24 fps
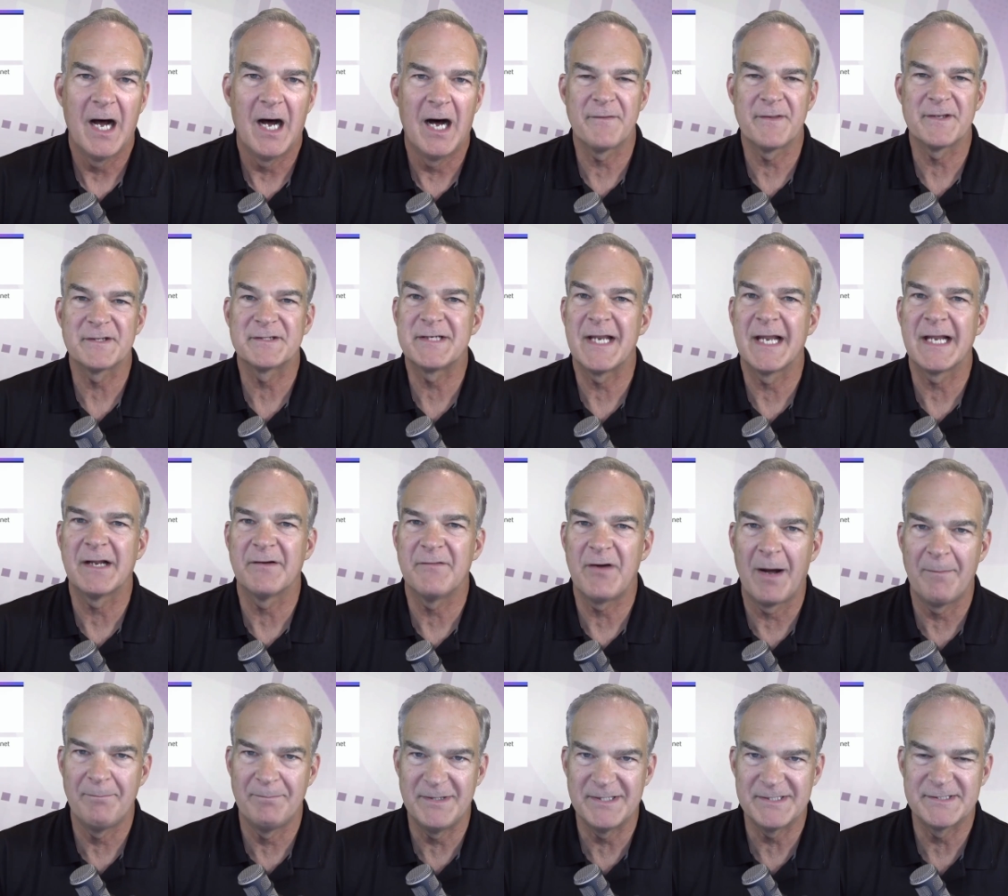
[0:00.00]
for the sake of
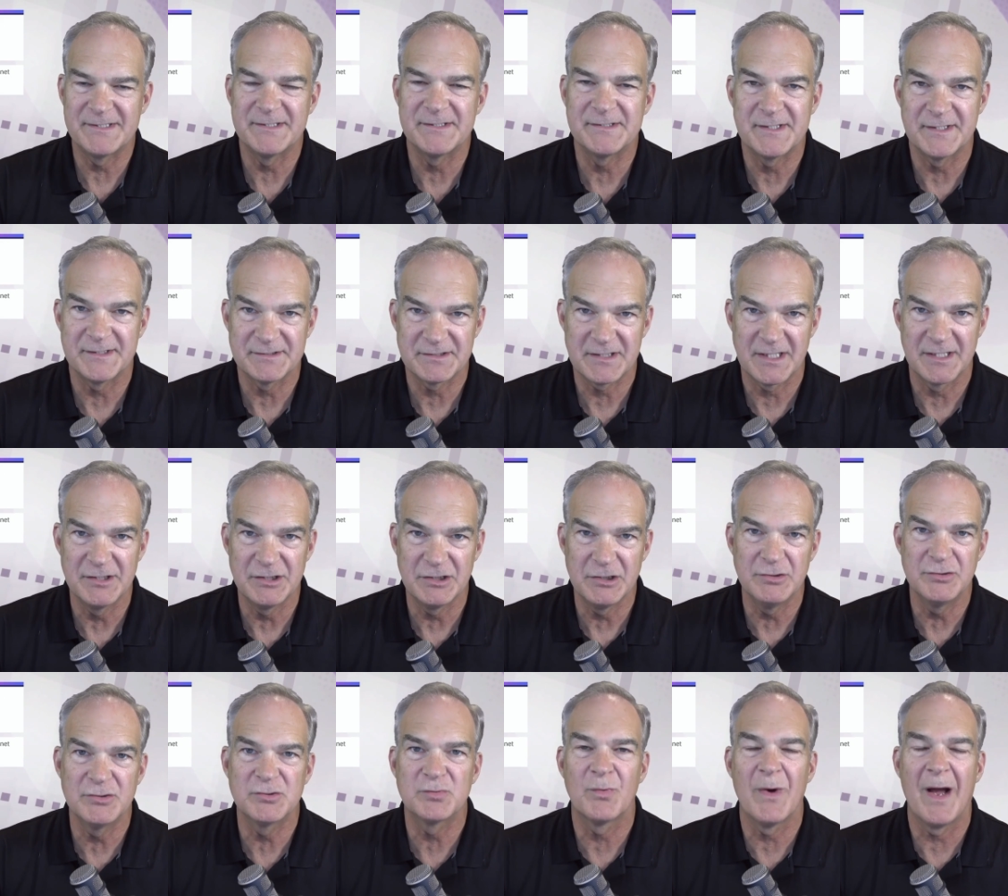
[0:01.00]
how businesses can
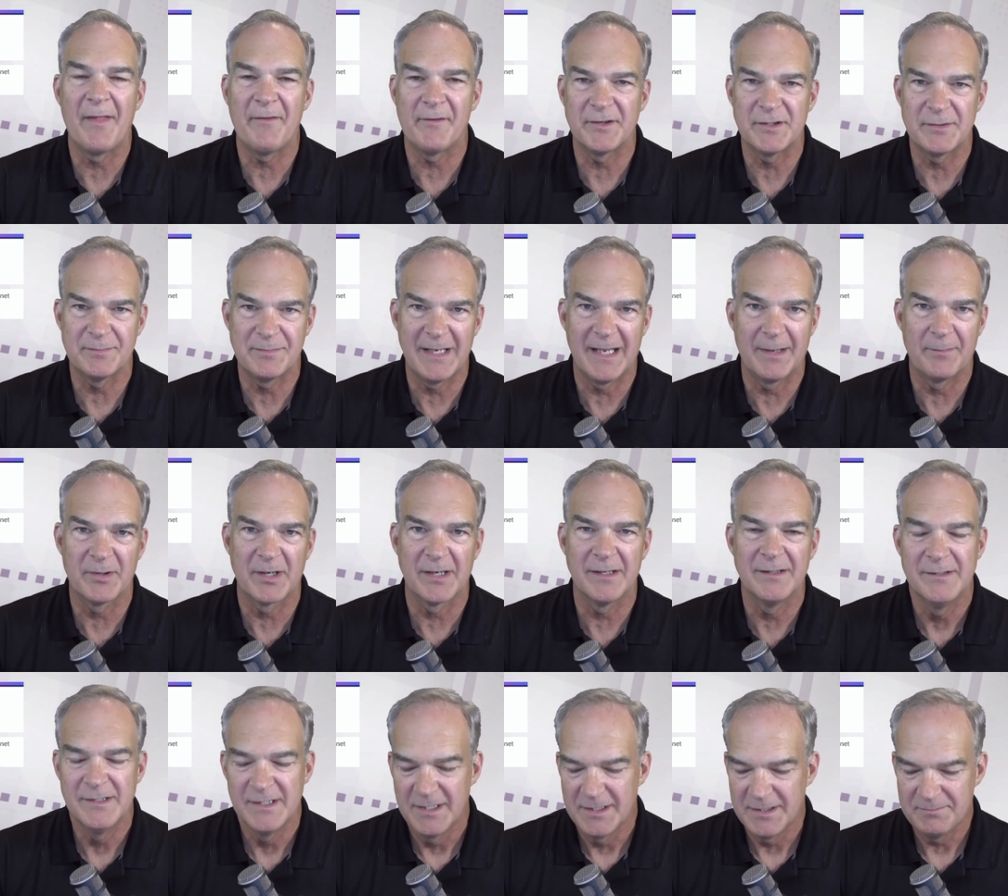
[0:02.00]
use weather to be able